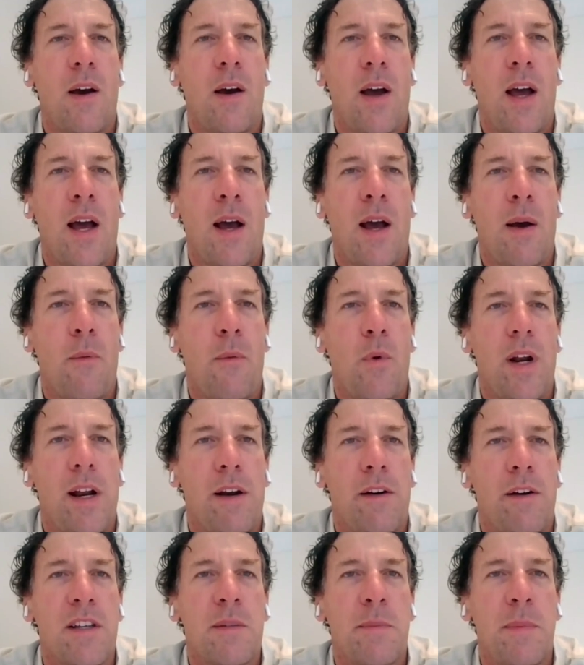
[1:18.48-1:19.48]
what
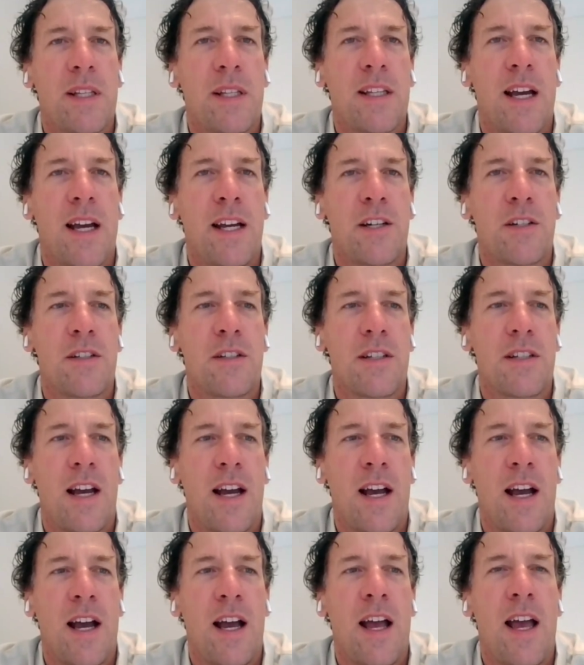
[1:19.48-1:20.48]
our expectations
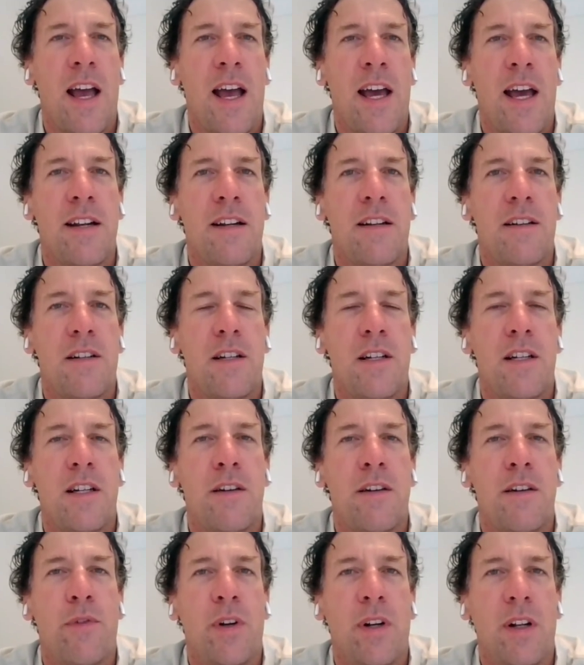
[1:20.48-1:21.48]
are at
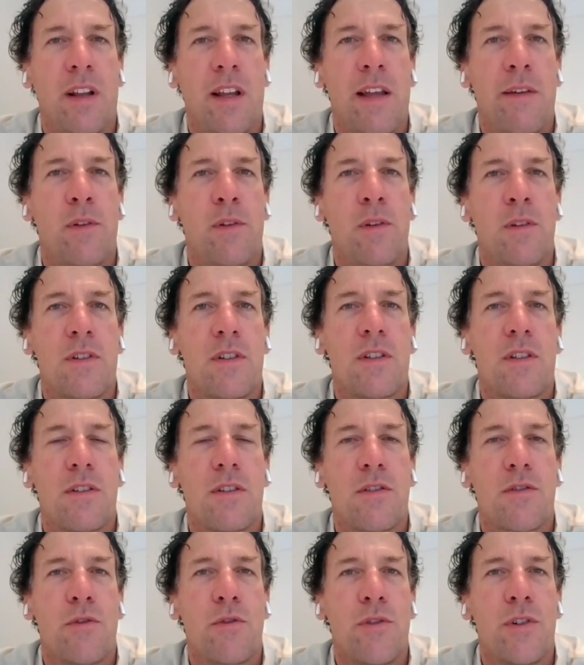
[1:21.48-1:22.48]
different levels
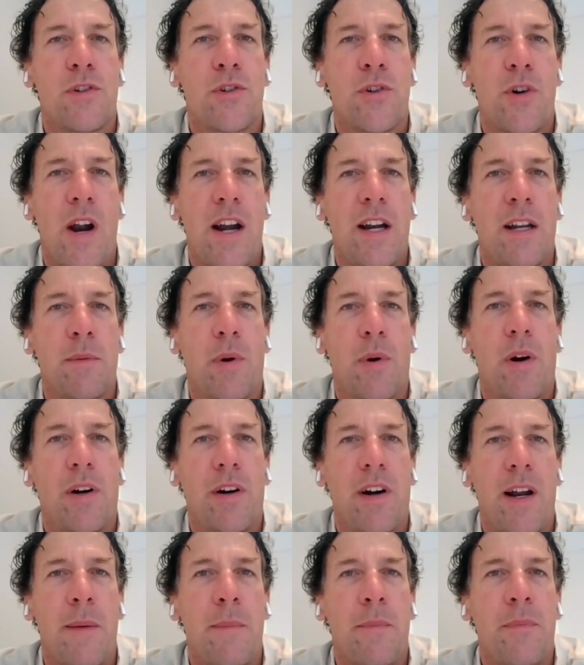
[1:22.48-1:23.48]
through the training
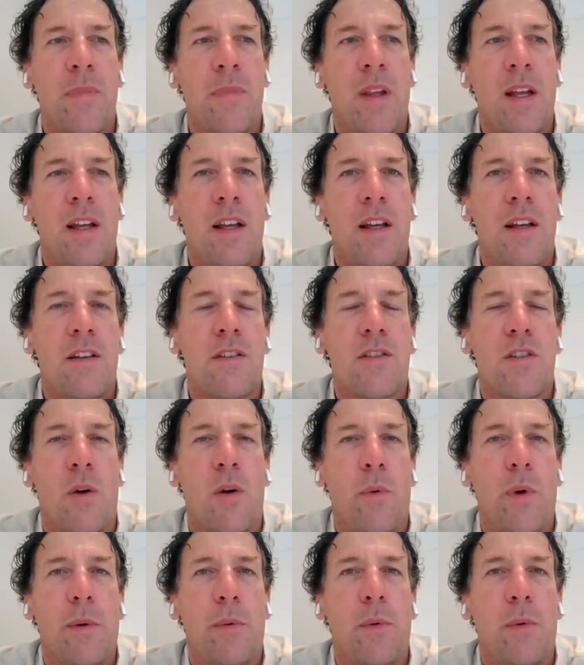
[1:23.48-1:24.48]
program. So
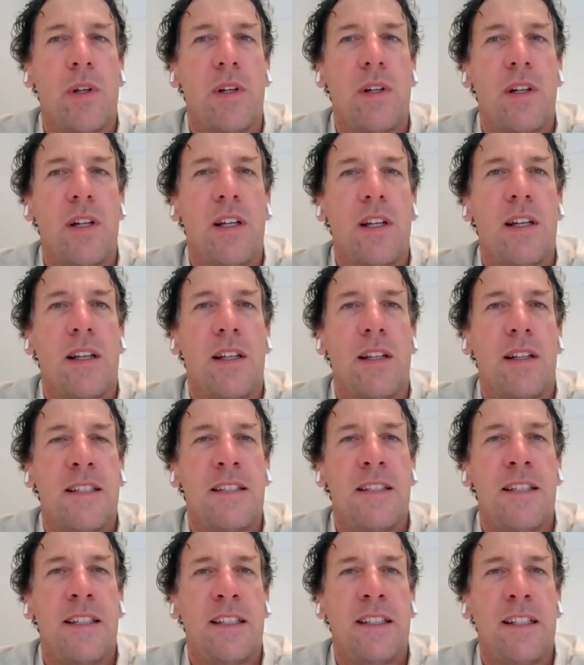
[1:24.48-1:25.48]
we would
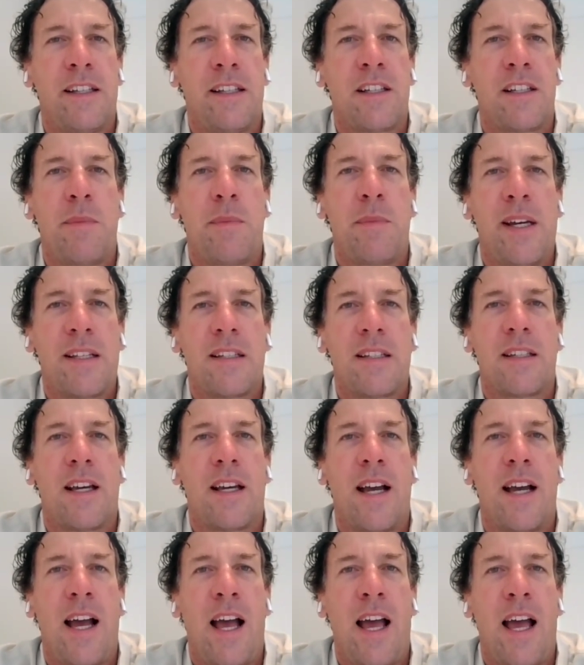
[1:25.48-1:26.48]
distinctly expect
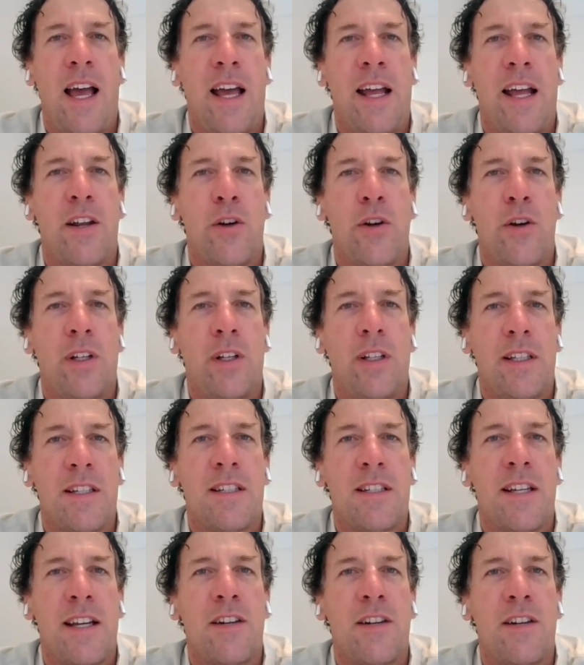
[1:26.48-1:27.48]
an early
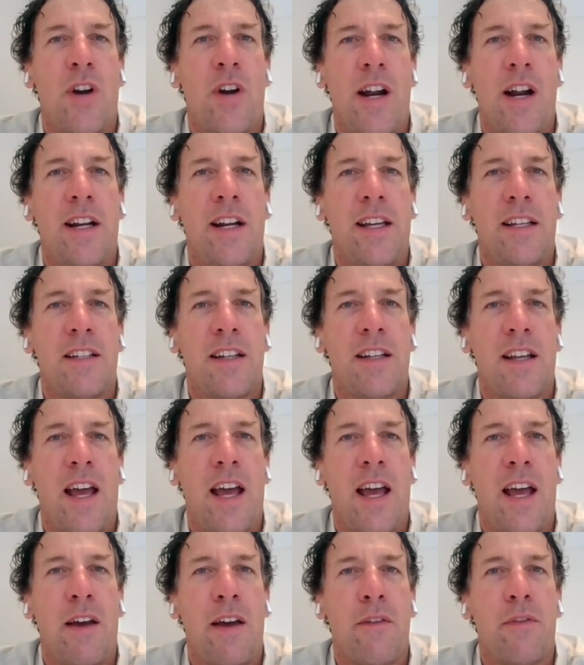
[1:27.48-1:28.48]
set trainee to
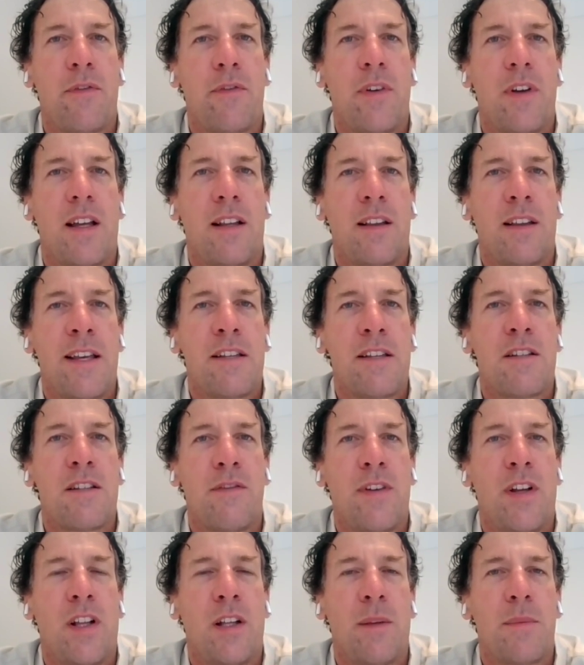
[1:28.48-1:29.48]
have less
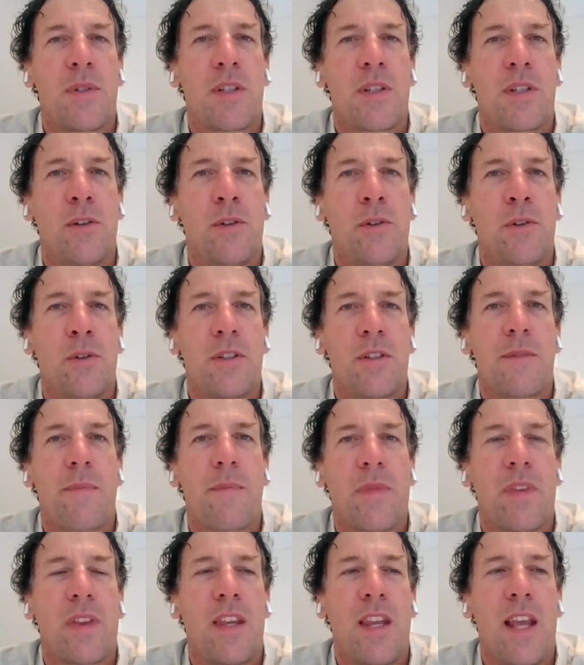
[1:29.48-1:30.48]
developed skills
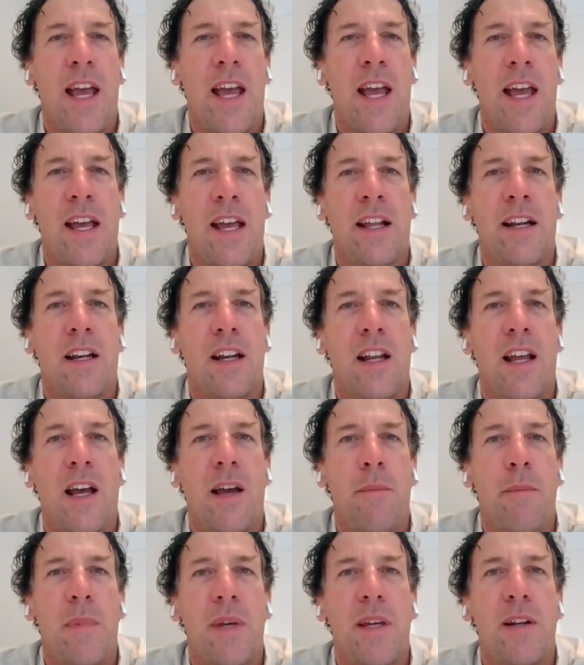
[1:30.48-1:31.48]
than a
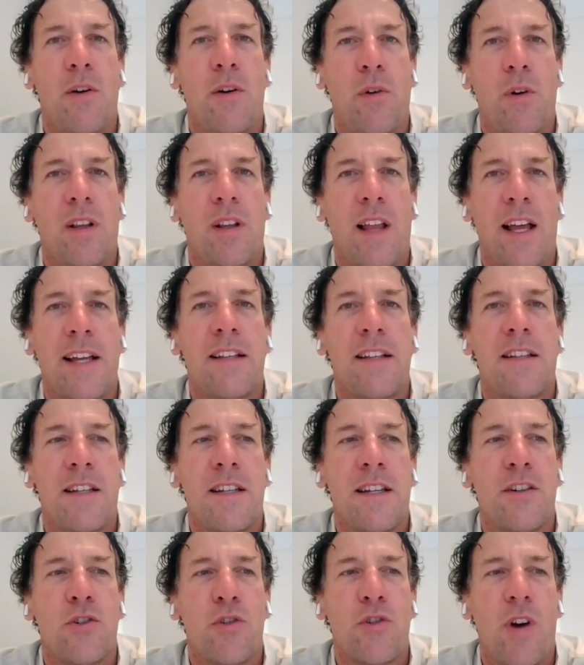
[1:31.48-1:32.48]
mid or a late
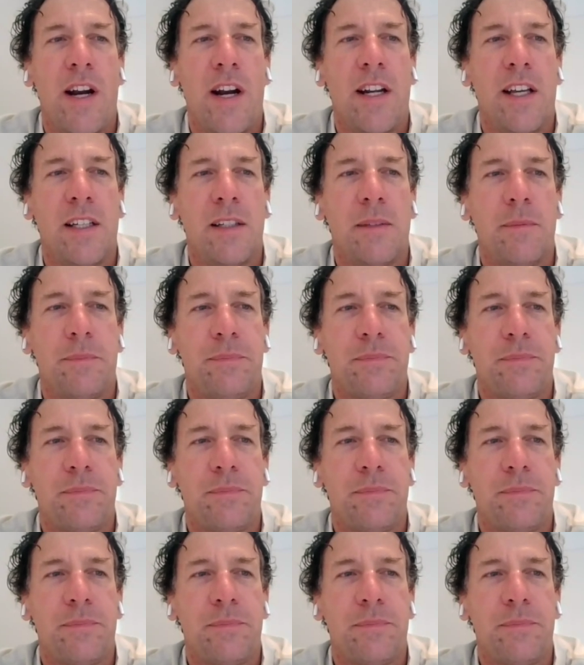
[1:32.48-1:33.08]
set trainee.